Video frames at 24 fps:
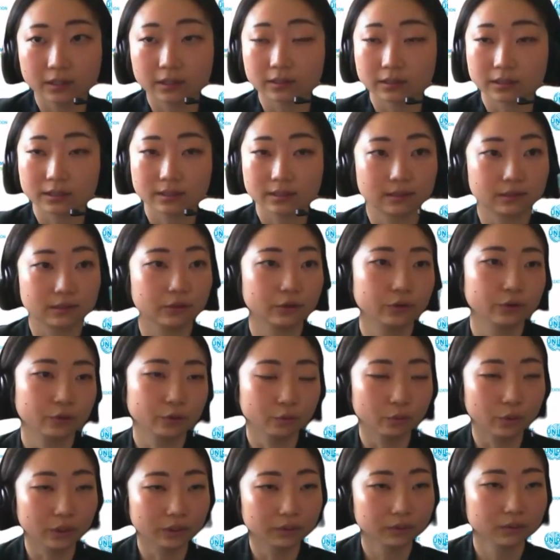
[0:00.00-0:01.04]
Yes, so
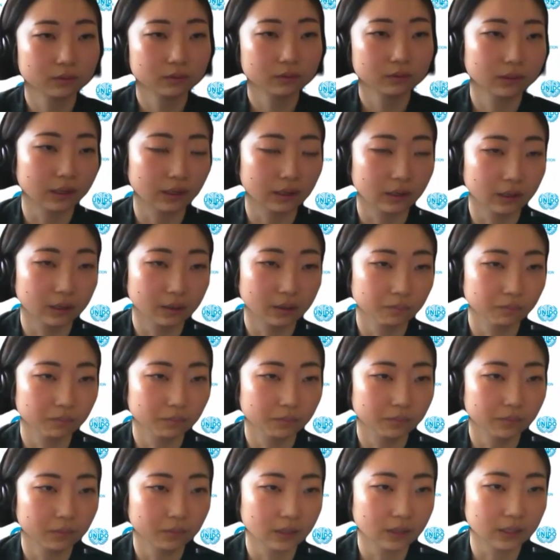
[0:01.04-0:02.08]
one,
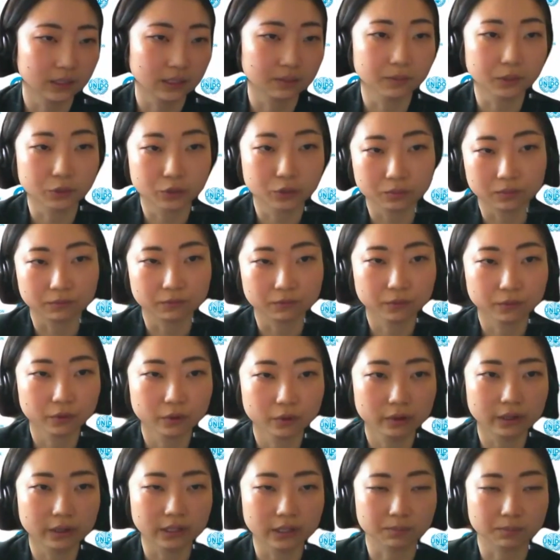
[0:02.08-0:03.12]
as I mentioned
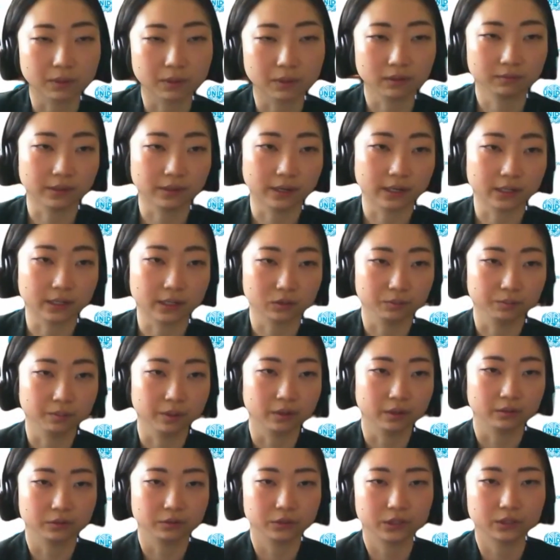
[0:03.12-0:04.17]
before, as part of the ISO
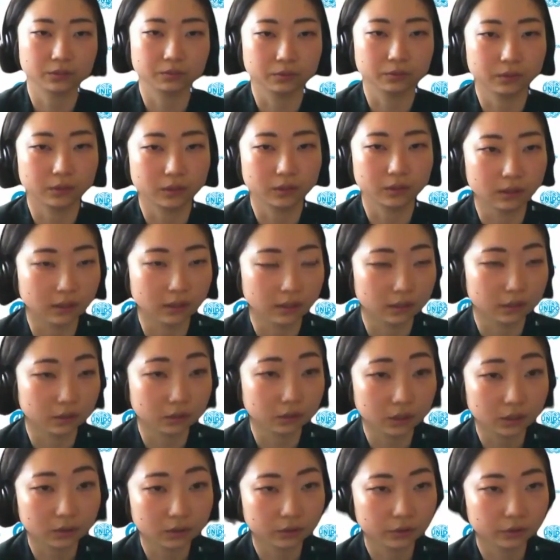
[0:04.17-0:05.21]
partnership with
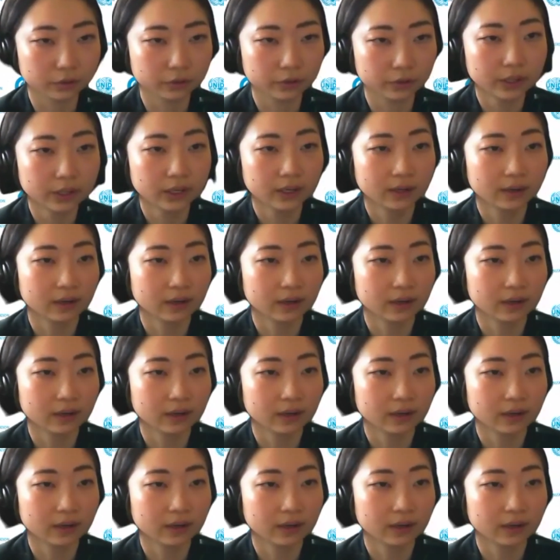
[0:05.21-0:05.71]
UNIDO,